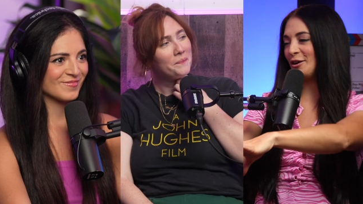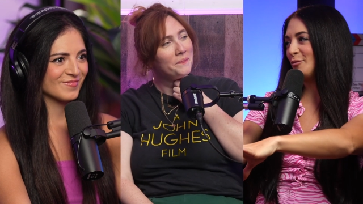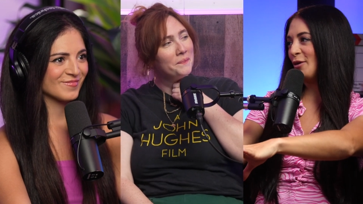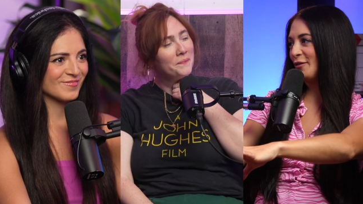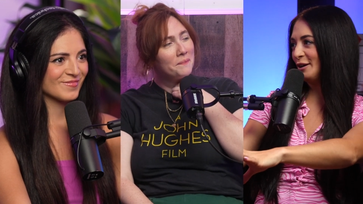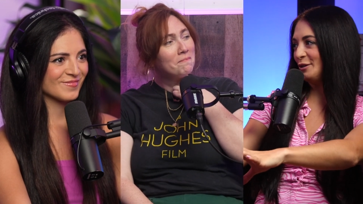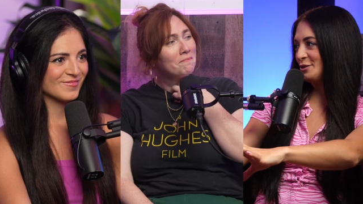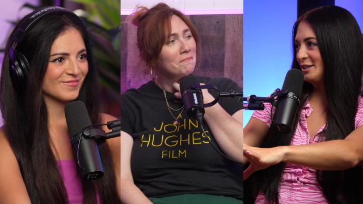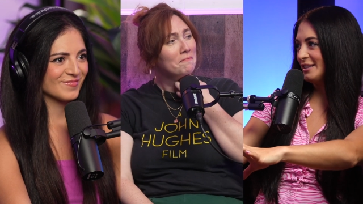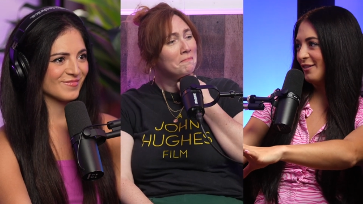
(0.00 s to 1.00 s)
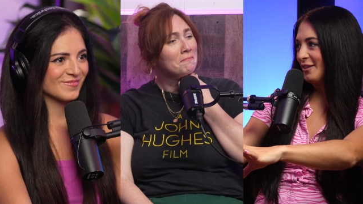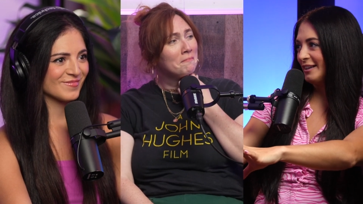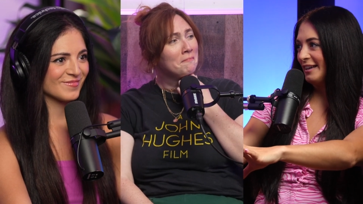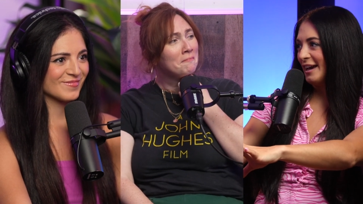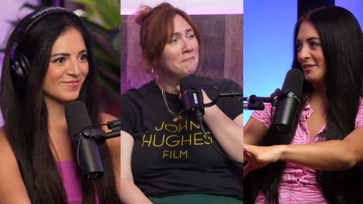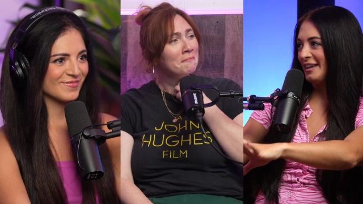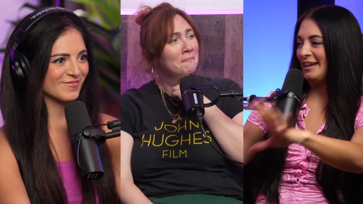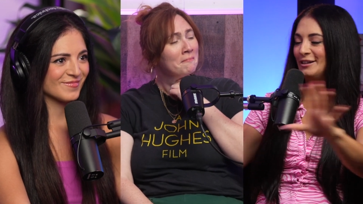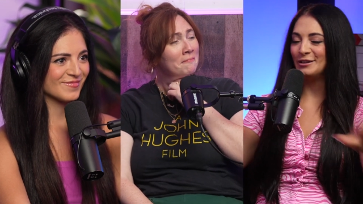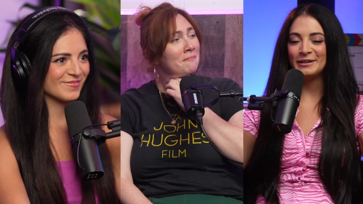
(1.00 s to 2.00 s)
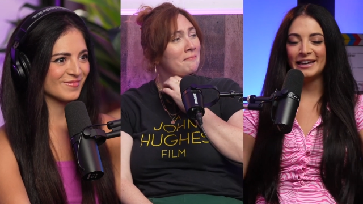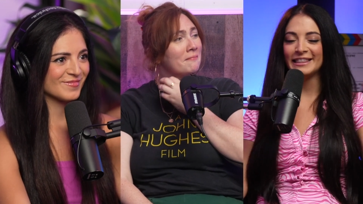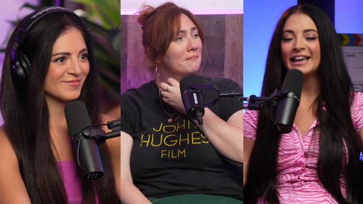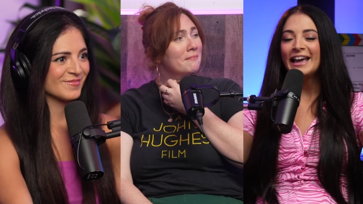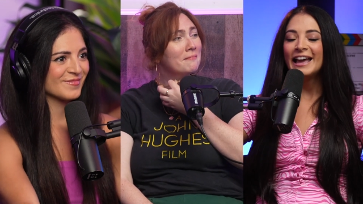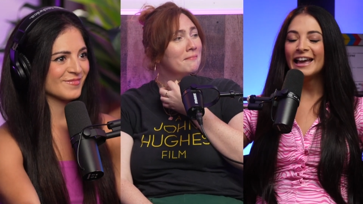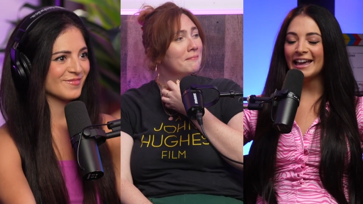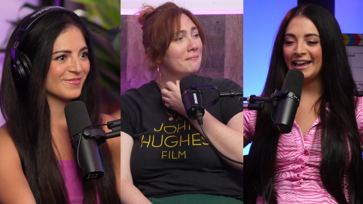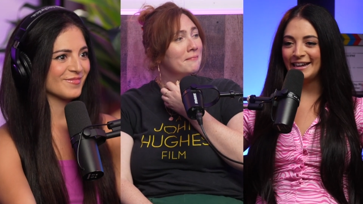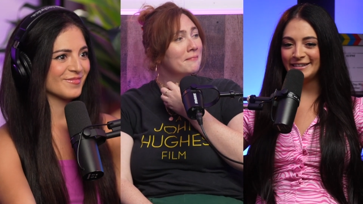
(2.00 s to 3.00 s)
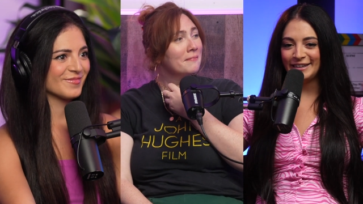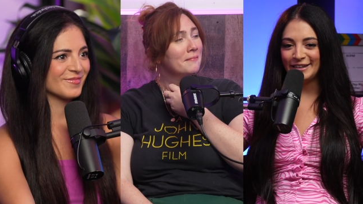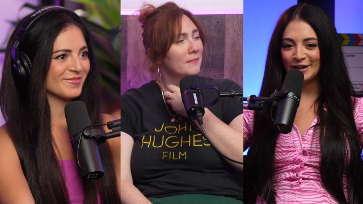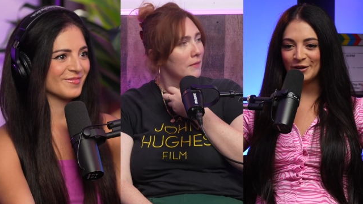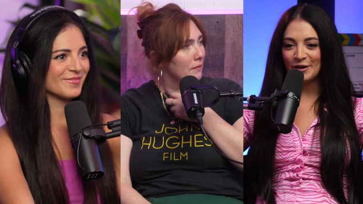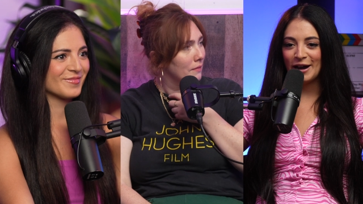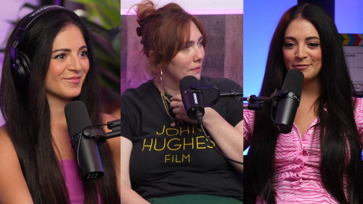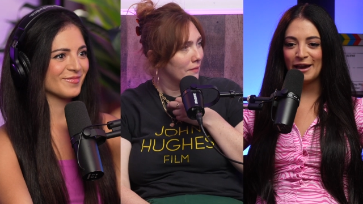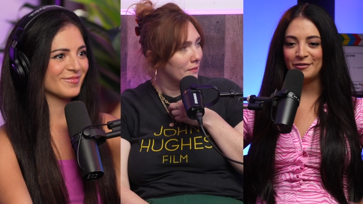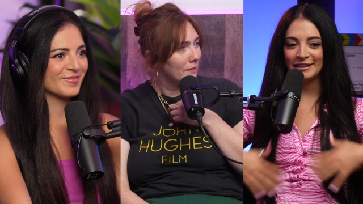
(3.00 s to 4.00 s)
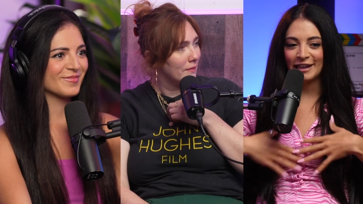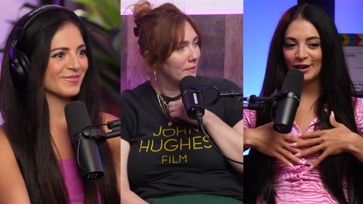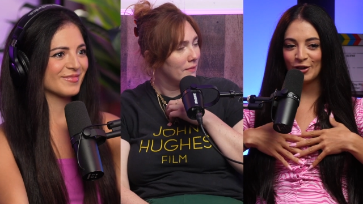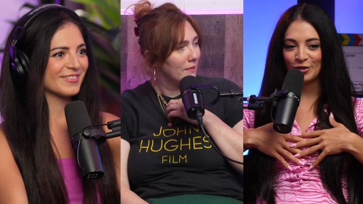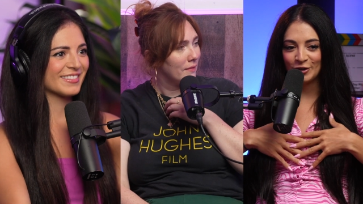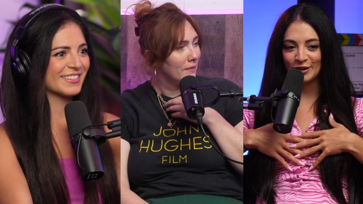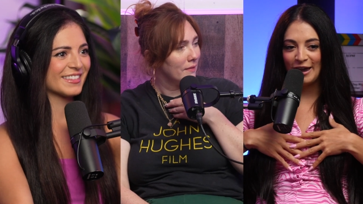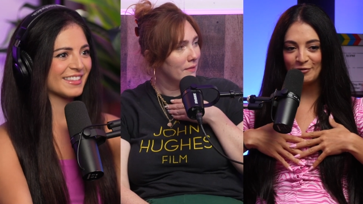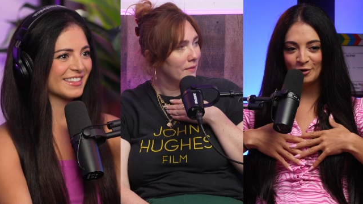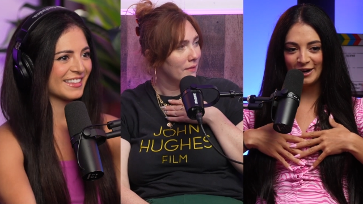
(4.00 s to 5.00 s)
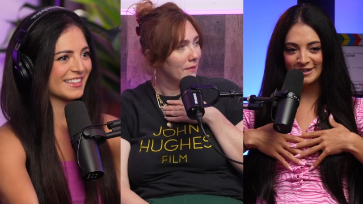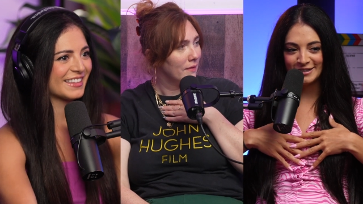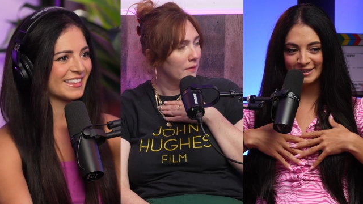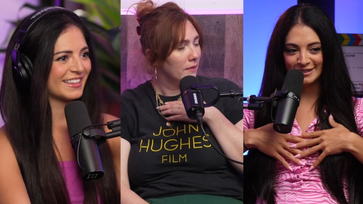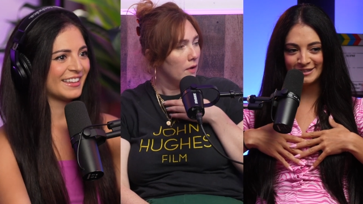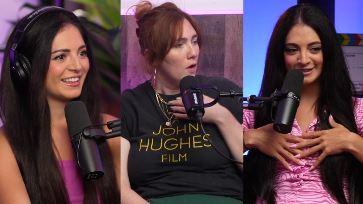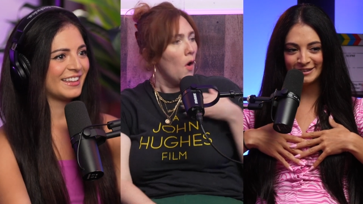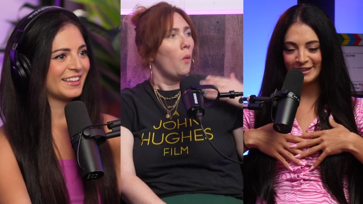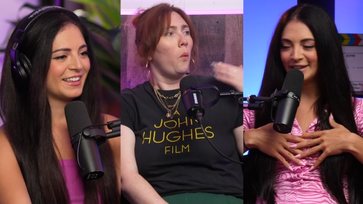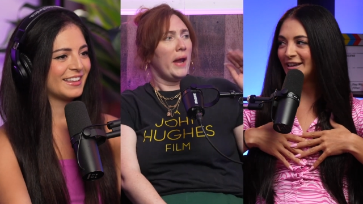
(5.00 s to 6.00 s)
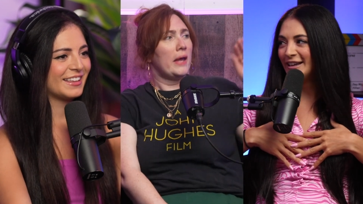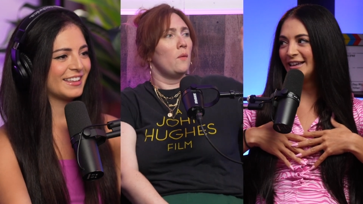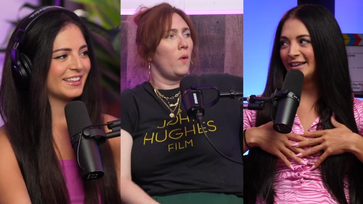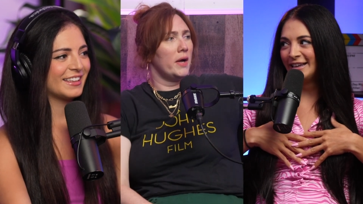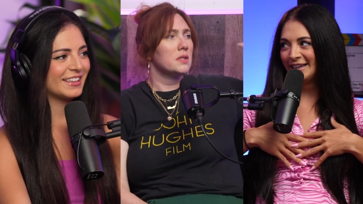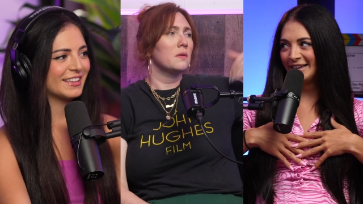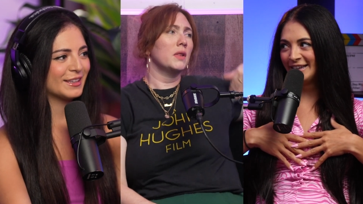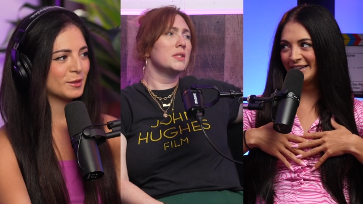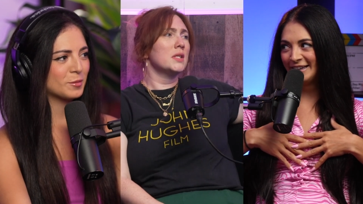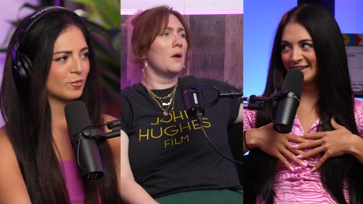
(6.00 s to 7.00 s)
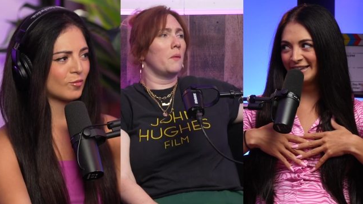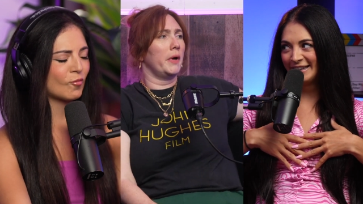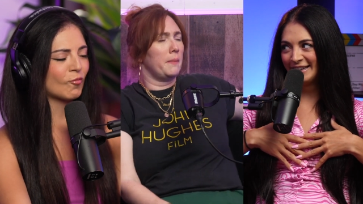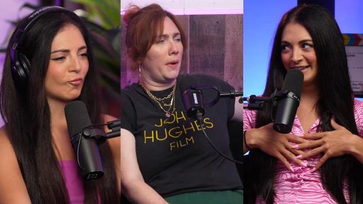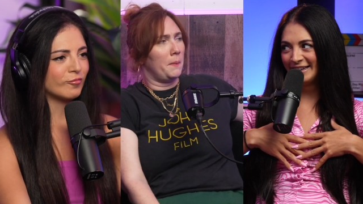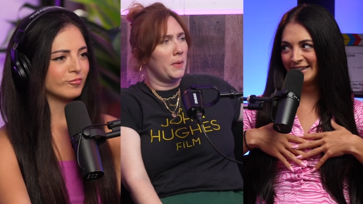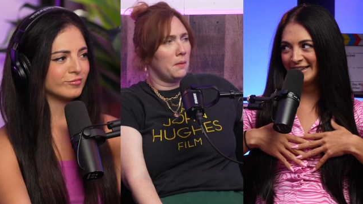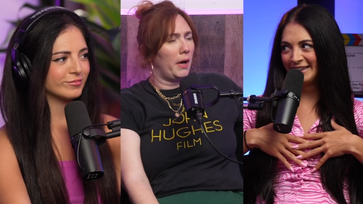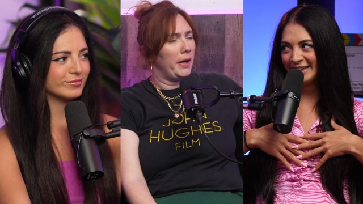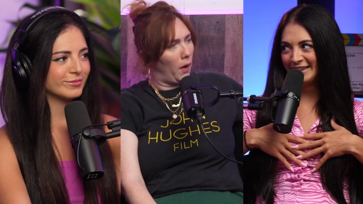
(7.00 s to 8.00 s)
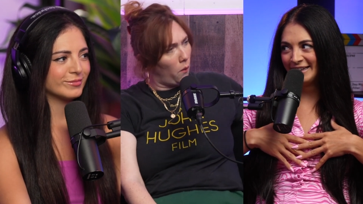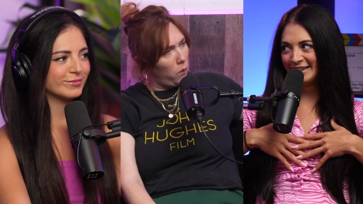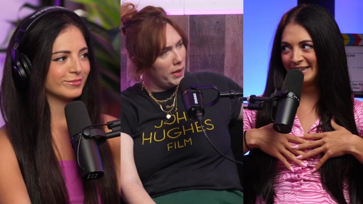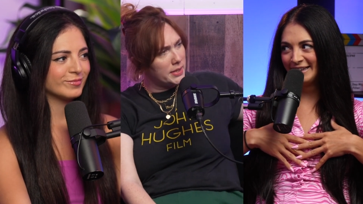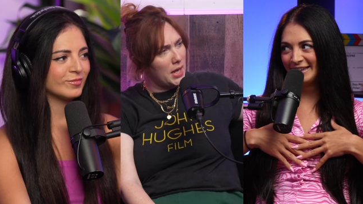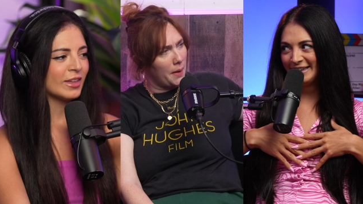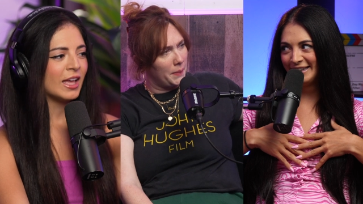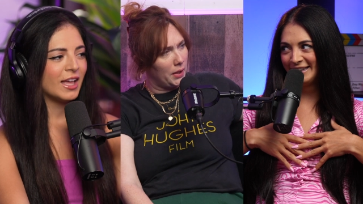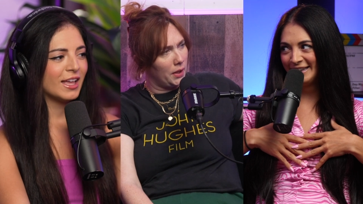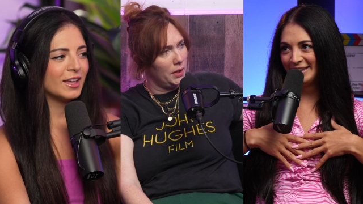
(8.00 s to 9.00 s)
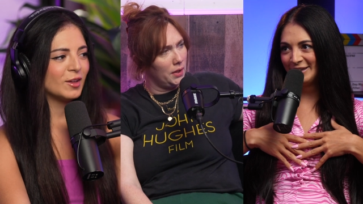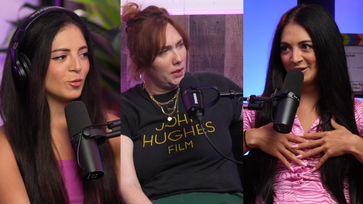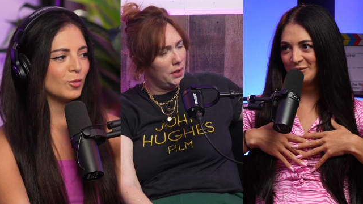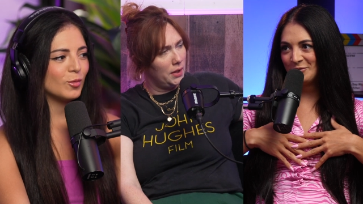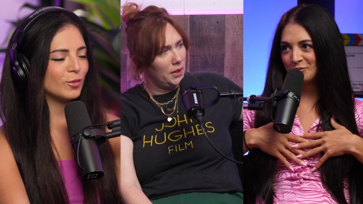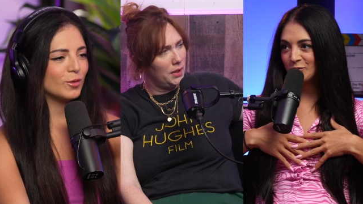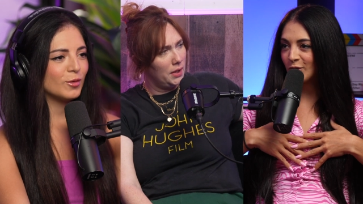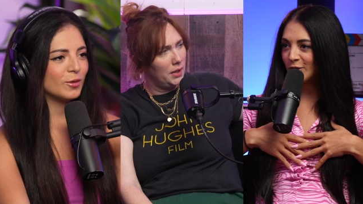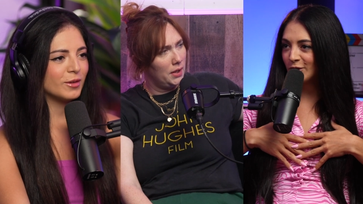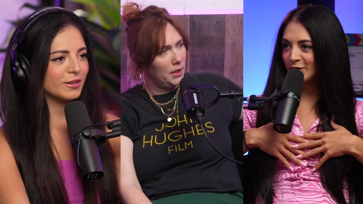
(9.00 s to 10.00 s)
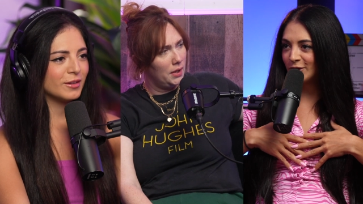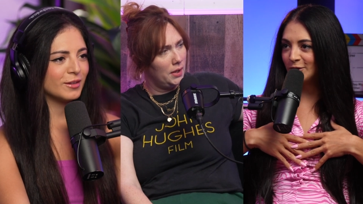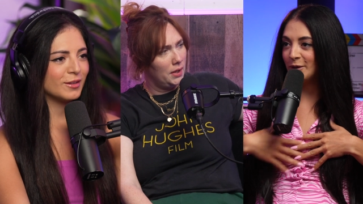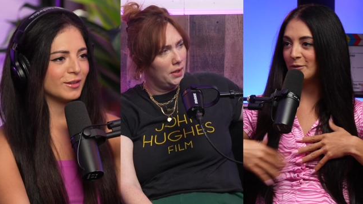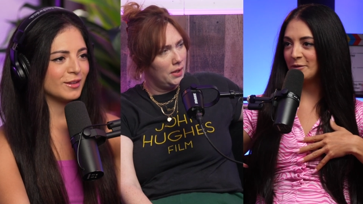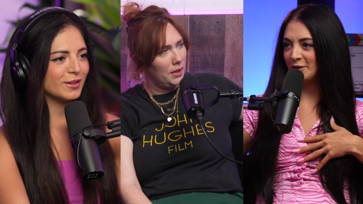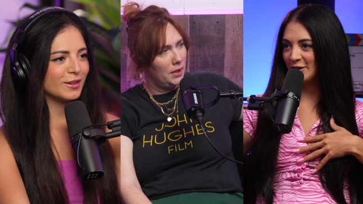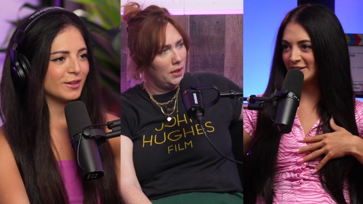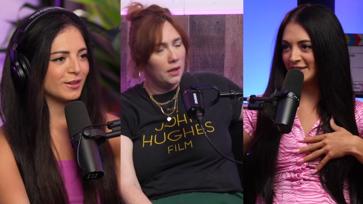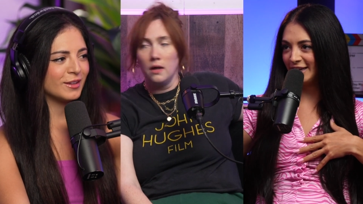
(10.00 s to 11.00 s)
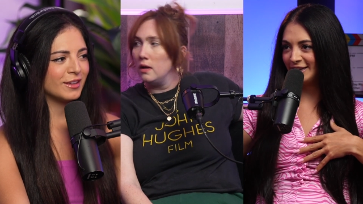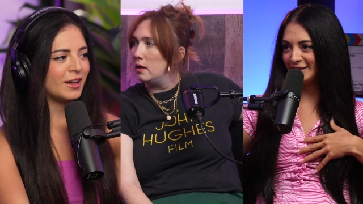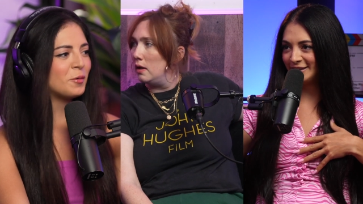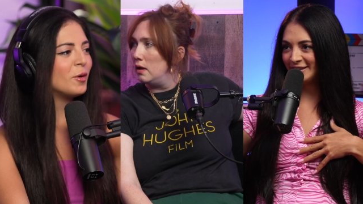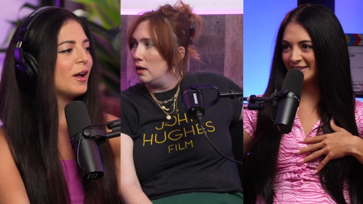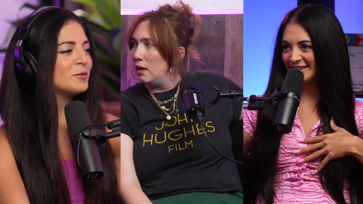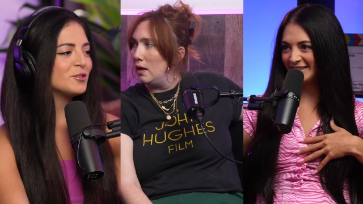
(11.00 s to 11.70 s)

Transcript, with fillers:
Speaker 1: her boyfriend who she's like finally having anal with, and you know, I'm having like a third life crisis.
Speaker 2: Wait, what? Let's not worry about me right now. What is happening?
Speaker 1: Wait, what were you gonna say?
Speaker 2: Oh, well, I was